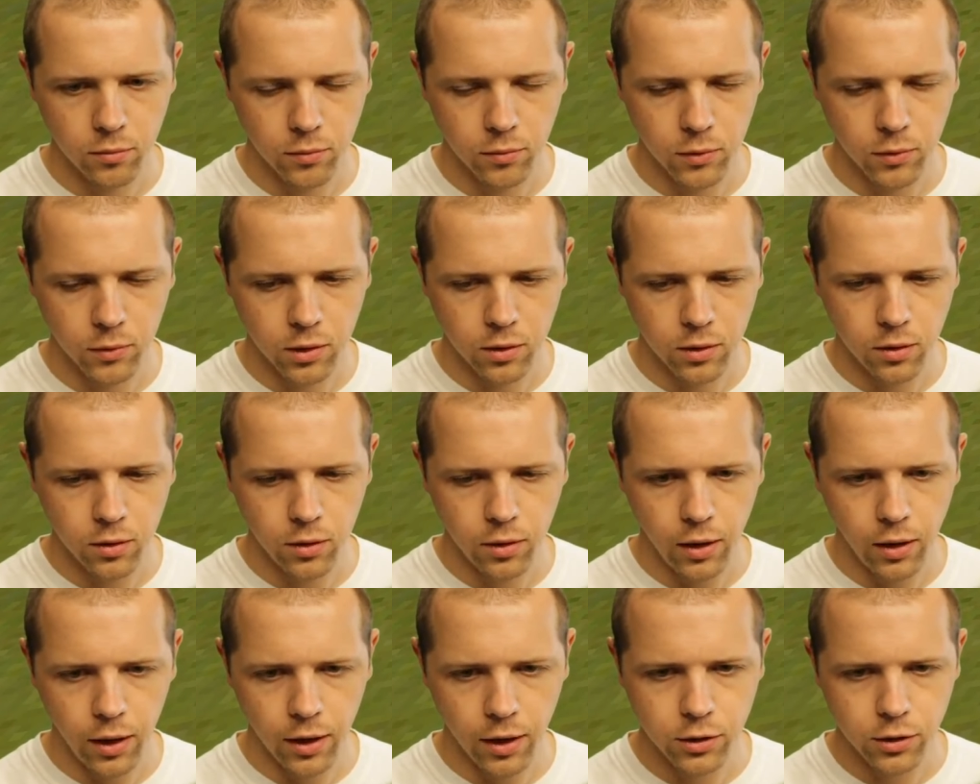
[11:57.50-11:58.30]
Did it
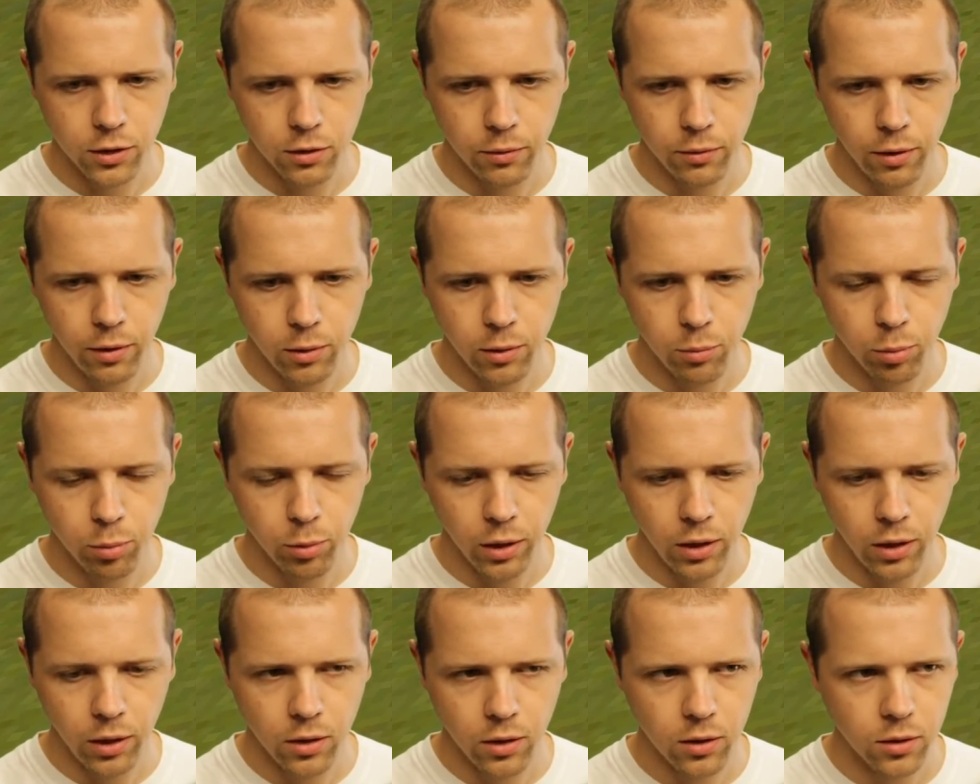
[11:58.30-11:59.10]
actually already
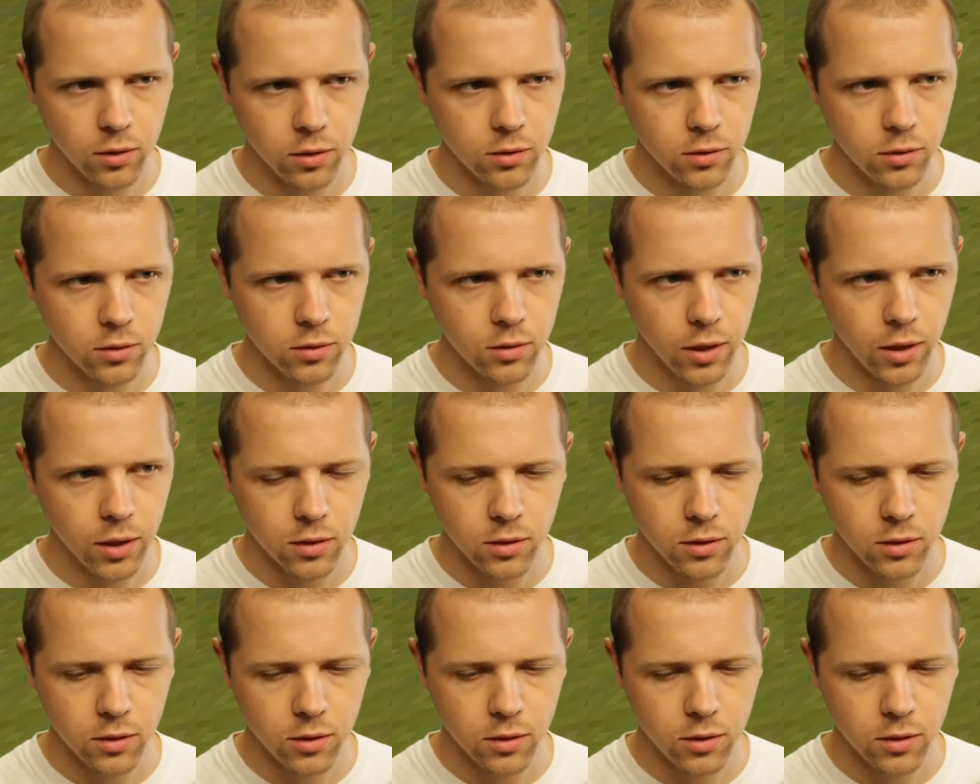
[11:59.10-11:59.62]
break? Because that's